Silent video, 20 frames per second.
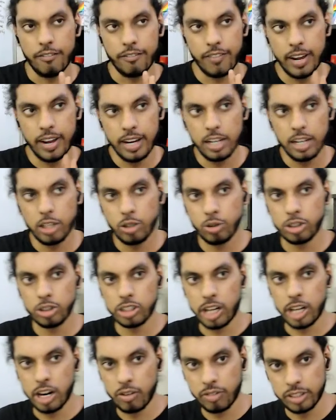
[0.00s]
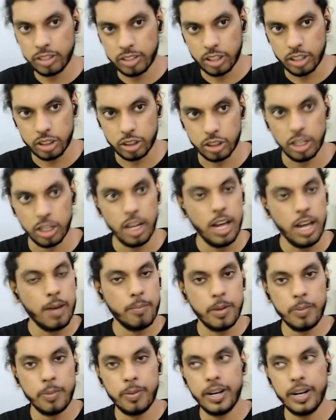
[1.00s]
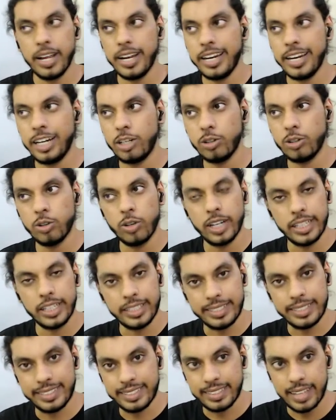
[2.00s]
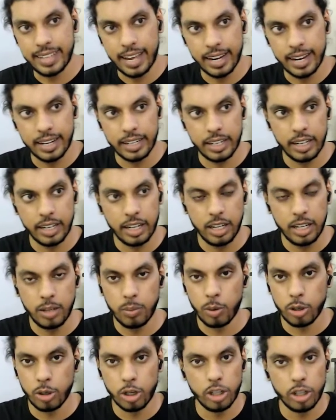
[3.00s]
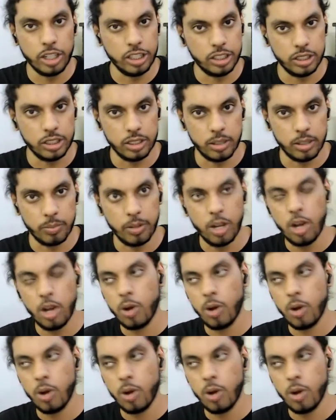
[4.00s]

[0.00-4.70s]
When you start off a session, people need to know exactly what you're teaching them,